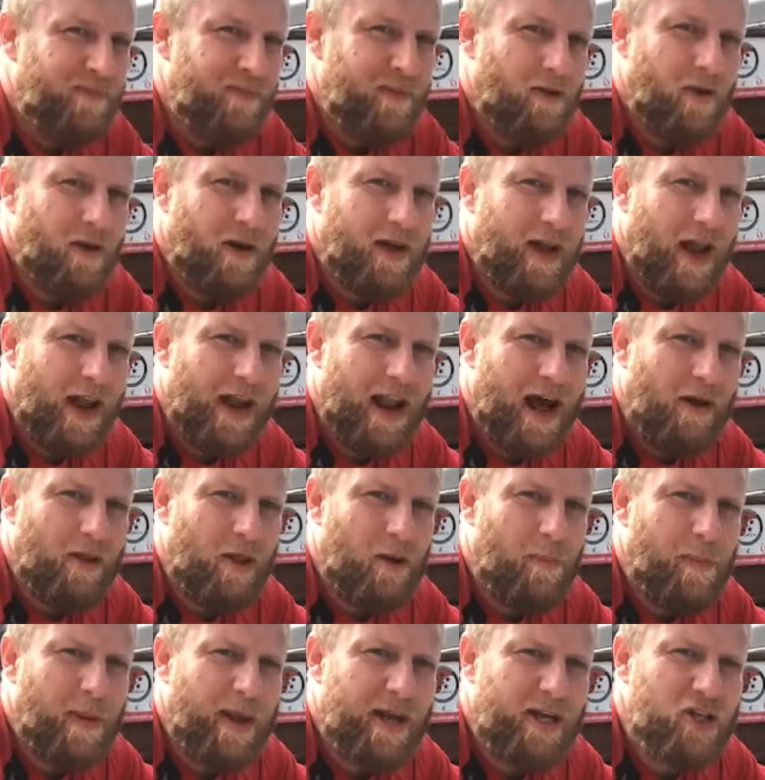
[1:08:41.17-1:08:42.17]
Okay, now the
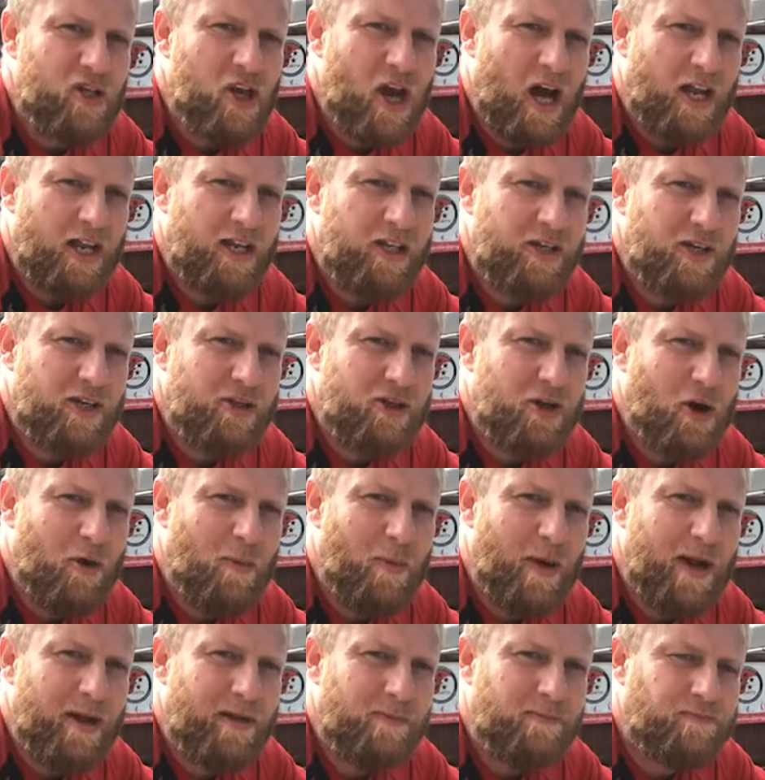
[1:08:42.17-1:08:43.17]
big challenge is
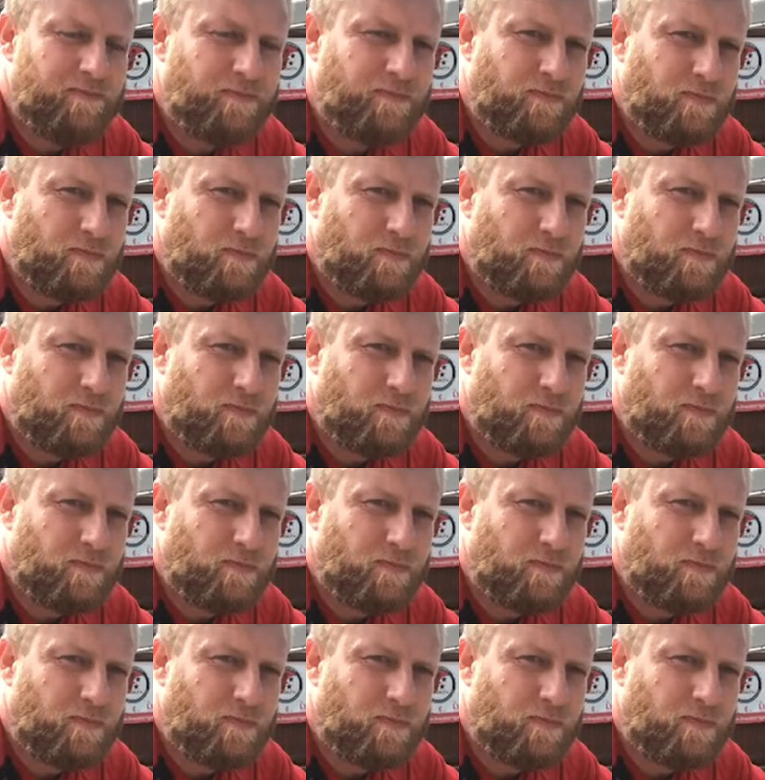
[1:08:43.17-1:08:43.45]
coming.